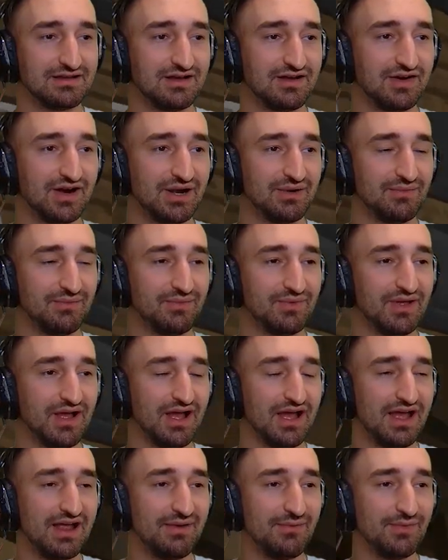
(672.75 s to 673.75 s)
All right.
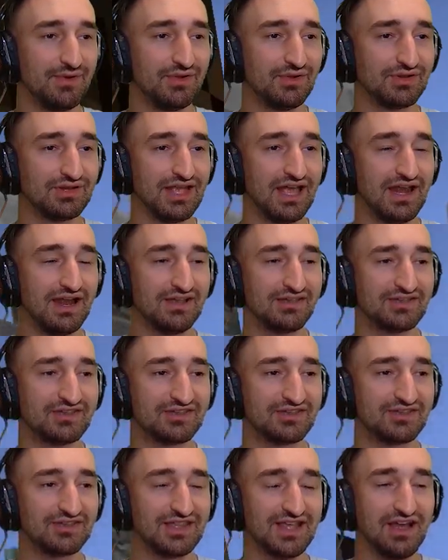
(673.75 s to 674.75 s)
I will get
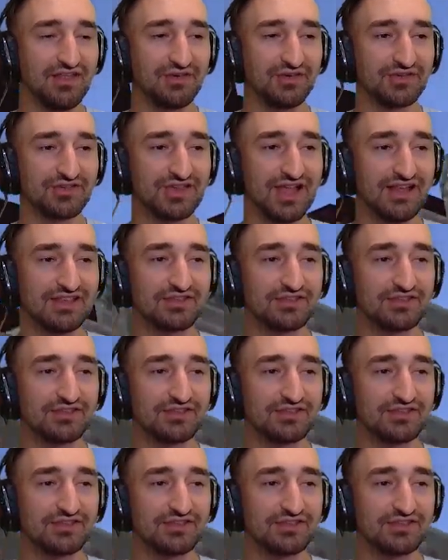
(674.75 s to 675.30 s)
us the other set.